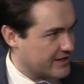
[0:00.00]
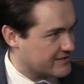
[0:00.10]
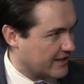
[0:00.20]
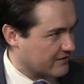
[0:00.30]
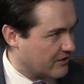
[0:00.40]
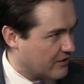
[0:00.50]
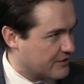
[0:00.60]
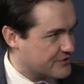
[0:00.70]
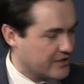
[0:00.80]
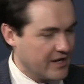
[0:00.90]

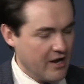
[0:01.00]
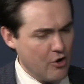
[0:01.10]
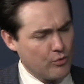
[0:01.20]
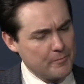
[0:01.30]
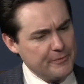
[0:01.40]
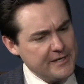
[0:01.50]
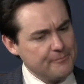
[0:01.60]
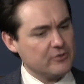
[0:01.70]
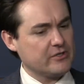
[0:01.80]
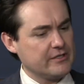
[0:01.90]
technology, where
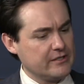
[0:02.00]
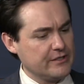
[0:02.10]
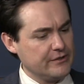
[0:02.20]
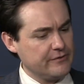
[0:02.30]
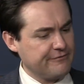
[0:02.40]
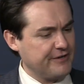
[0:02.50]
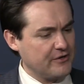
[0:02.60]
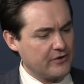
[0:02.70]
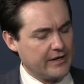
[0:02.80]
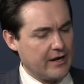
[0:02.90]
people are uh,
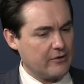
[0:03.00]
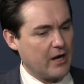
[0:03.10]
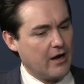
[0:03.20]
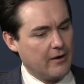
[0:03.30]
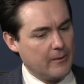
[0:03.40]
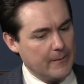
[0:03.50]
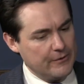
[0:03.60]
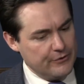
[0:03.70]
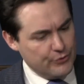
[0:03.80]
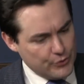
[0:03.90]
figuring out
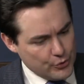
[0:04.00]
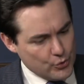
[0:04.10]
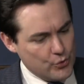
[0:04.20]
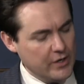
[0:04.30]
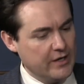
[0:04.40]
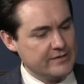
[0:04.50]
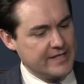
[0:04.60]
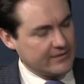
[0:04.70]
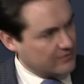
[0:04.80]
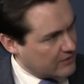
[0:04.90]
new
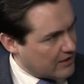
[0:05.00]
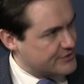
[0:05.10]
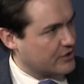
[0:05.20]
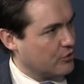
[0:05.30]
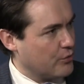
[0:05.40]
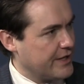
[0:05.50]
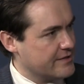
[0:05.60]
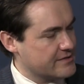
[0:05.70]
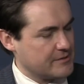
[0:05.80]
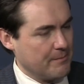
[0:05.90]
technological
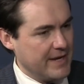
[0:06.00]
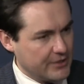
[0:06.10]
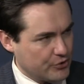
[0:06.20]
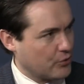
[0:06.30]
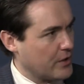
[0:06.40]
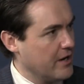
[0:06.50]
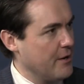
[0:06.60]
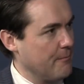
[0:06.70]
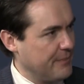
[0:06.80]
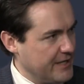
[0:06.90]
ways to make sure
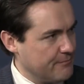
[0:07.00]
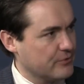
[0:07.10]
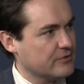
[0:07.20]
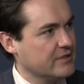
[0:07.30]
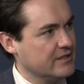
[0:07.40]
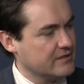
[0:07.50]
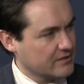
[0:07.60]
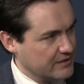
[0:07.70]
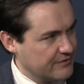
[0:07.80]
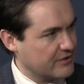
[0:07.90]
people
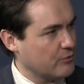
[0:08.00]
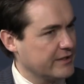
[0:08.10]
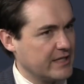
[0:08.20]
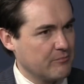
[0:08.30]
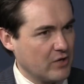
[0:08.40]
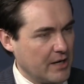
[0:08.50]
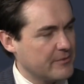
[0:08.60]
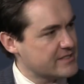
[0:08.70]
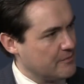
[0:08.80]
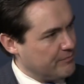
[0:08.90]
deliver what they
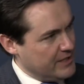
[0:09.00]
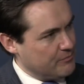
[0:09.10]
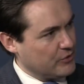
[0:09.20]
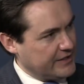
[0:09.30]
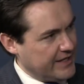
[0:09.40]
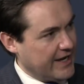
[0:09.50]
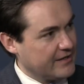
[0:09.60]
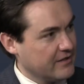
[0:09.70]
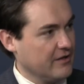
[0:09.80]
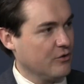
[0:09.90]
promise and people get
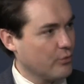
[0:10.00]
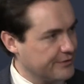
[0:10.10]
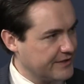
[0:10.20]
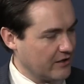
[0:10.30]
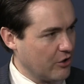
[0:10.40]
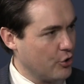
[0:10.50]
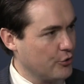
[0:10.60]
what they're owed.